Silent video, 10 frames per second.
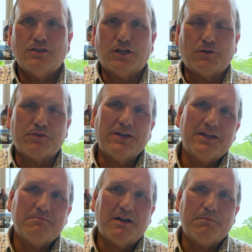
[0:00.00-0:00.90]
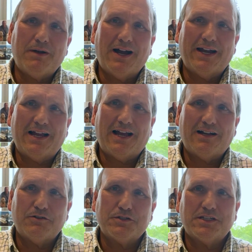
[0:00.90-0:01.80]
So you're thinking about buying a
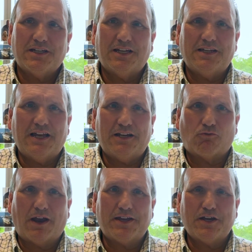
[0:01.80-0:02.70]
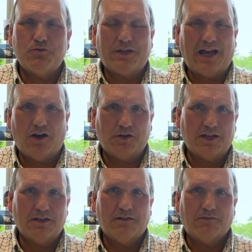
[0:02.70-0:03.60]
house in Henrico
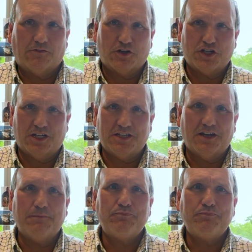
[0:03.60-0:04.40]
County, Virginia.